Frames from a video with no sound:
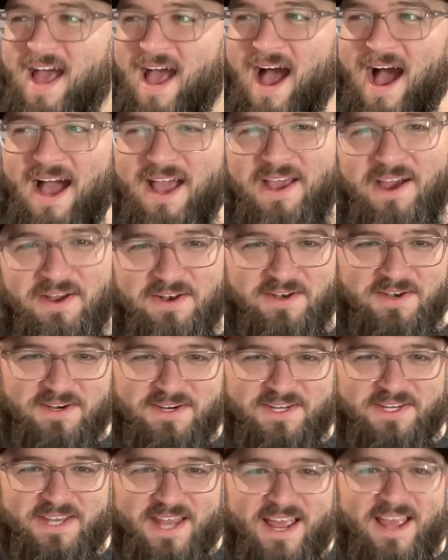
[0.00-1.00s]
I
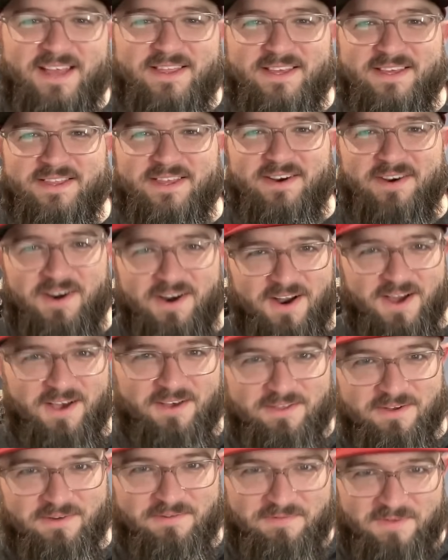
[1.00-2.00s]
understand that there are
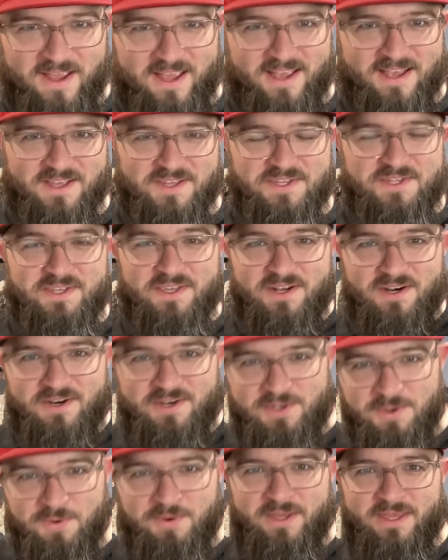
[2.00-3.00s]
other fans that are
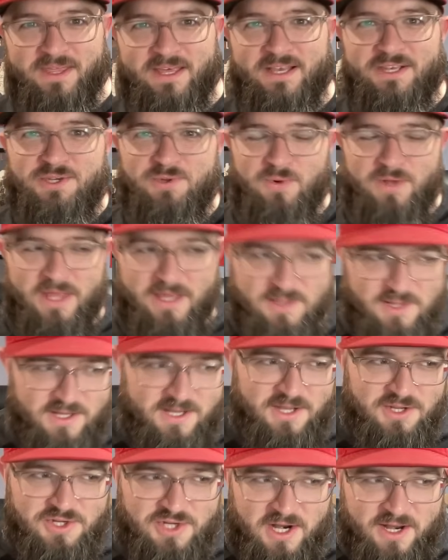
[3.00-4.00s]
doing this where they
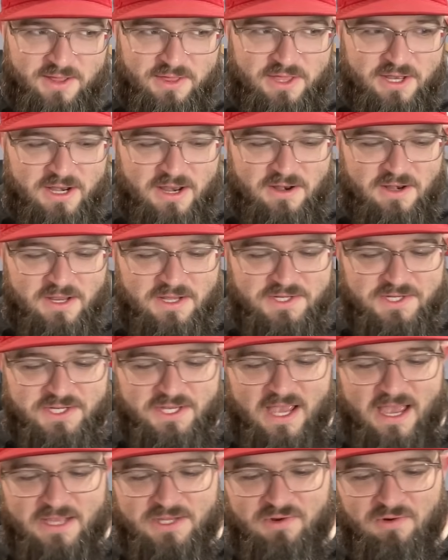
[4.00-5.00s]
look at Jonathan India's
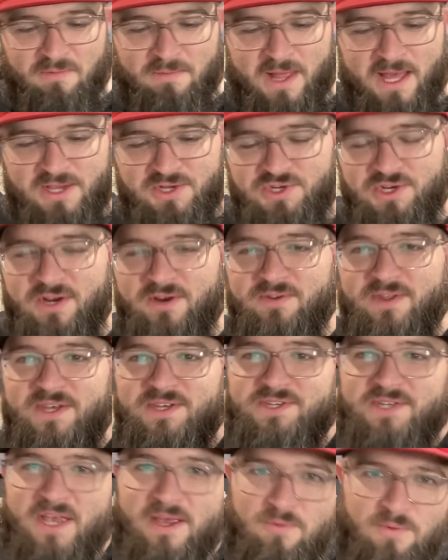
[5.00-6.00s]
stats from last year and they
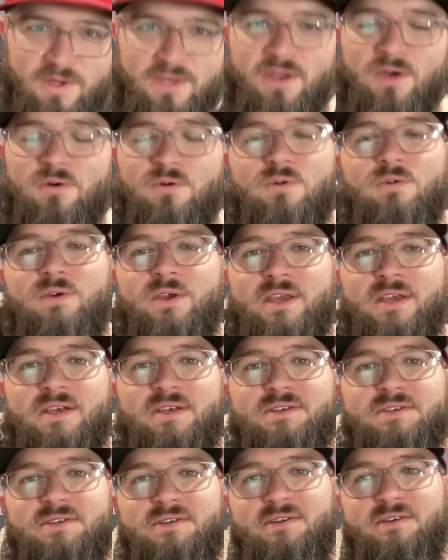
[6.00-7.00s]
say, we know who he
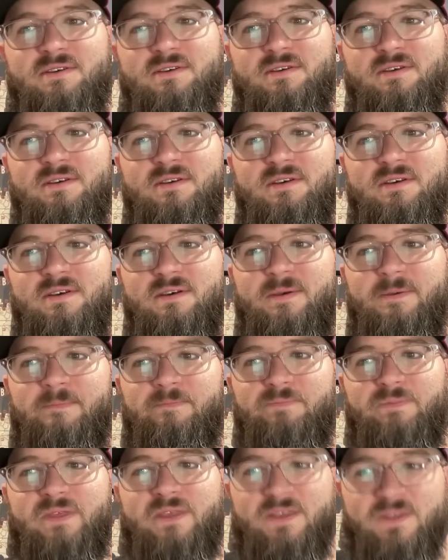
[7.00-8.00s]
is.
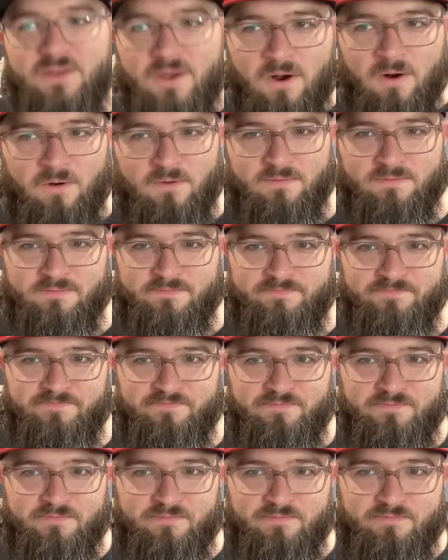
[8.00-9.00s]
You don't,
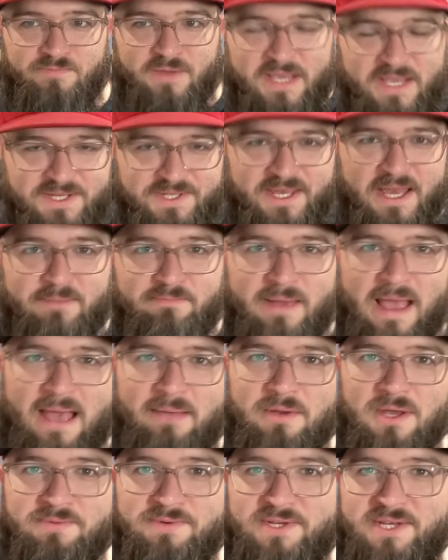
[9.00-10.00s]
because that
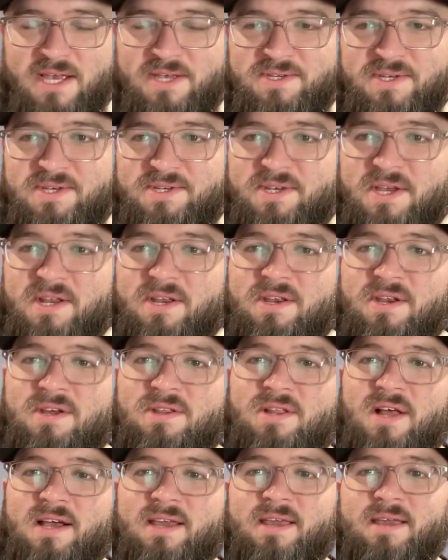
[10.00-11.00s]
BABIP says he's getting
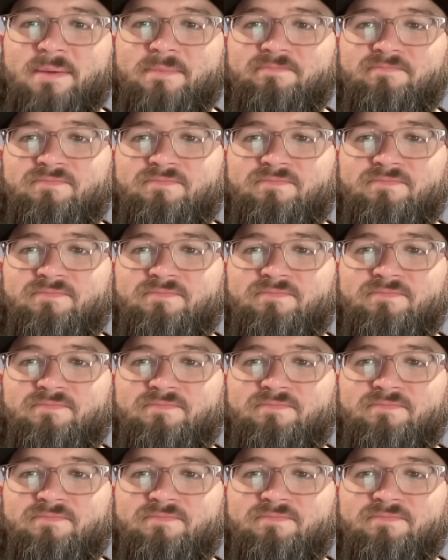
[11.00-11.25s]
unlucky.